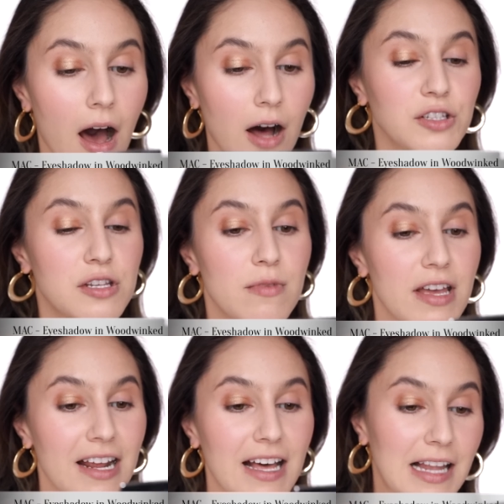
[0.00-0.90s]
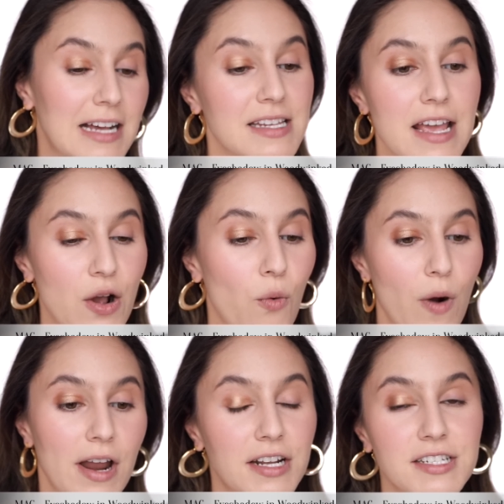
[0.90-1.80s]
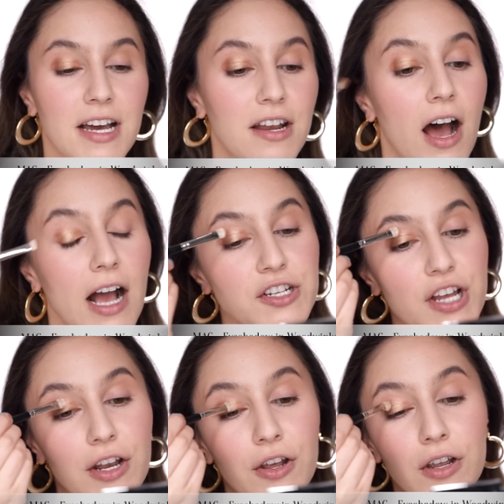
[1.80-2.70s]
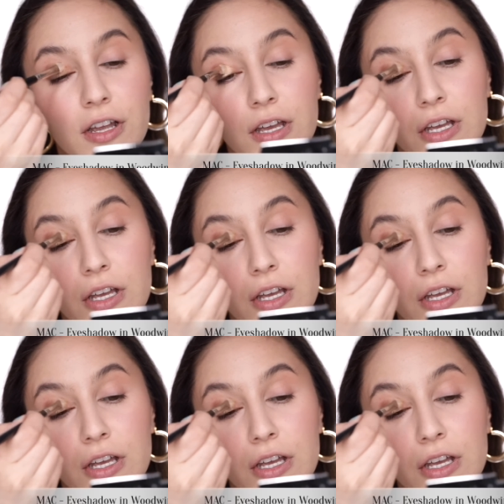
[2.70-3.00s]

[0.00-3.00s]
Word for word: ultimate classic one and done eyeshadow.